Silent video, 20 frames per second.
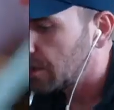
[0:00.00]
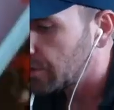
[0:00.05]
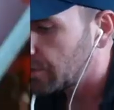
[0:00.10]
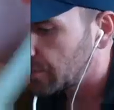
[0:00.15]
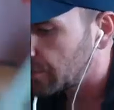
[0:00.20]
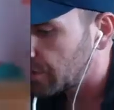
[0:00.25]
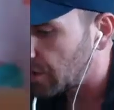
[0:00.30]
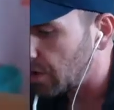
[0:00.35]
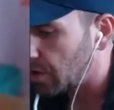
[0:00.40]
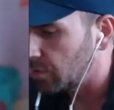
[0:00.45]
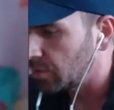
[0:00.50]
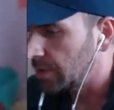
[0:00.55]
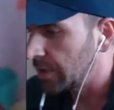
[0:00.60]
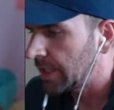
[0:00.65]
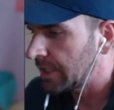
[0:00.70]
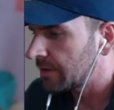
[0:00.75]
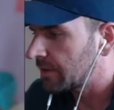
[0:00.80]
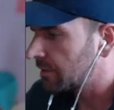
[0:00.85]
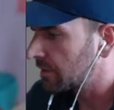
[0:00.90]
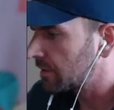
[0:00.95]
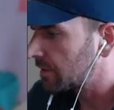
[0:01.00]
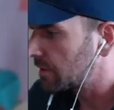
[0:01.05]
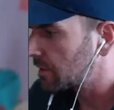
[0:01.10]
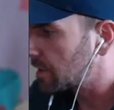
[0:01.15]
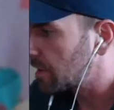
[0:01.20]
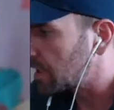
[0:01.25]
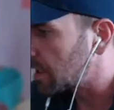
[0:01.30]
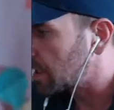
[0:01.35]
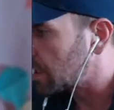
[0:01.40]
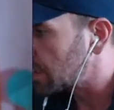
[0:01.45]
So let's
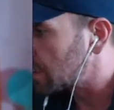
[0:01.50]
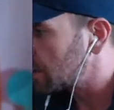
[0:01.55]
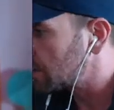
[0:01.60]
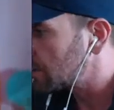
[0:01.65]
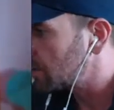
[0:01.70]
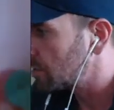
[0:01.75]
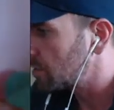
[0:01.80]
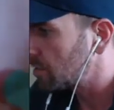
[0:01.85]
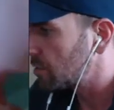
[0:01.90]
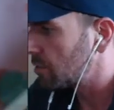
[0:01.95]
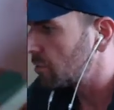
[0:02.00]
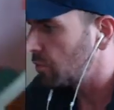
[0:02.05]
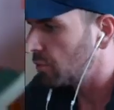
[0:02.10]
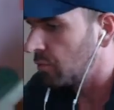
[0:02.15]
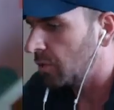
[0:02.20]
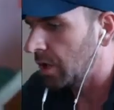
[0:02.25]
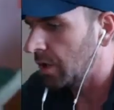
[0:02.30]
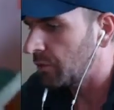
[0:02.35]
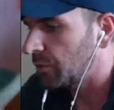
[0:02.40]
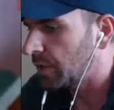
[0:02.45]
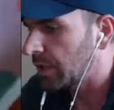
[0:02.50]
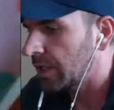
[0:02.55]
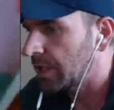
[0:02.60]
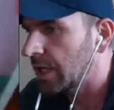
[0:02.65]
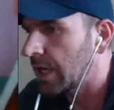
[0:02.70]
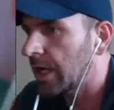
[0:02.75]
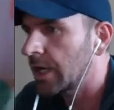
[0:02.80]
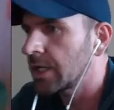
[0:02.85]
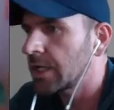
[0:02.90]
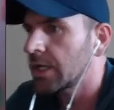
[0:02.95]
see what we
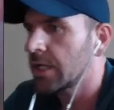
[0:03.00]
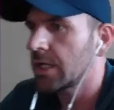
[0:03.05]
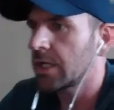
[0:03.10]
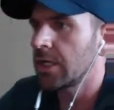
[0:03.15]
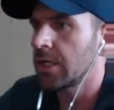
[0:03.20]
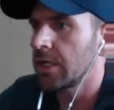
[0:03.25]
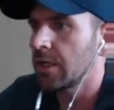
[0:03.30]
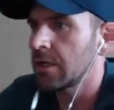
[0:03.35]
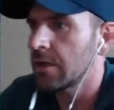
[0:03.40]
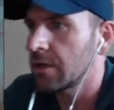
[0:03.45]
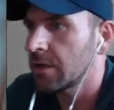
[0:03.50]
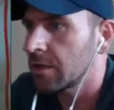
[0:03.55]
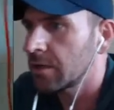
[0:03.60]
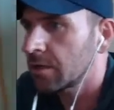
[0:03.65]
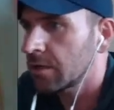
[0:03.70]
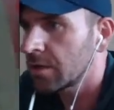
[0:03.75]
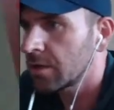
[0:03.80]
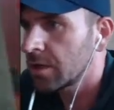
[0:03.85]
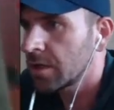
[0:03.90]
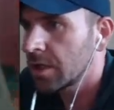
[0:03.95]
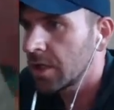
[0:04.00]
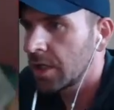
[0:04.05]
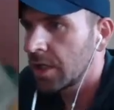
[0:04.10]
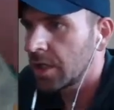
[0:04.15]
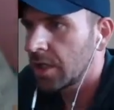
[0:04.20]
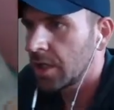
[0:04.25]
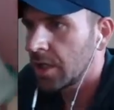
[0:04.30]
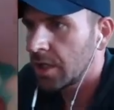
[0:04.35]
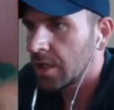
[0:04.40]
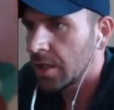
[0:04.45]
got here.
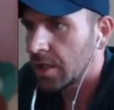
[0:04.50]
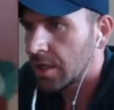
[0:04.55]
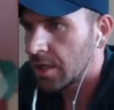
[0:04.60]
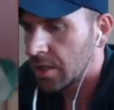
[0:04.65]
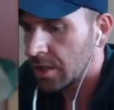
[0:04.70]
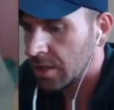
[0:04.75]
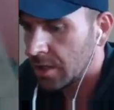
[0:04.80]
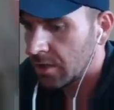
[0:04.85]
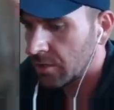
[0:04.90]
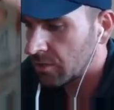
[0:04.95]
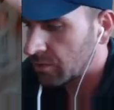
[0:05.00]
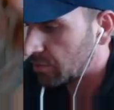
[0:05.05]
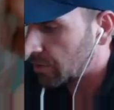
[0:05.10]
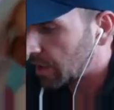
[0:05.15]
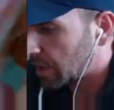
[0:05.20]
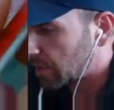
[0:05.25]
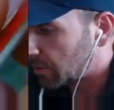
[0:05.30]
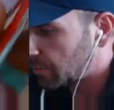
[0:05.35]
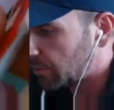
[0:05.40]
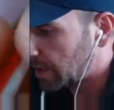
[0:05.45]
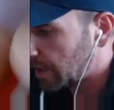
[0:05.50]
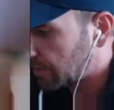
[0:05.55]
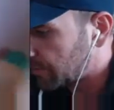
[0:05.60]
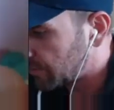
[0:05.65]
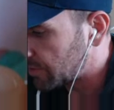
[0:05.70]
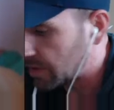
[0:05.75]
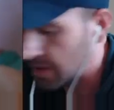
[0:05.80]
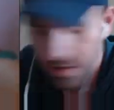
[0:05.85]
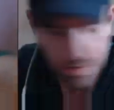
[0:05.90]
All right, we have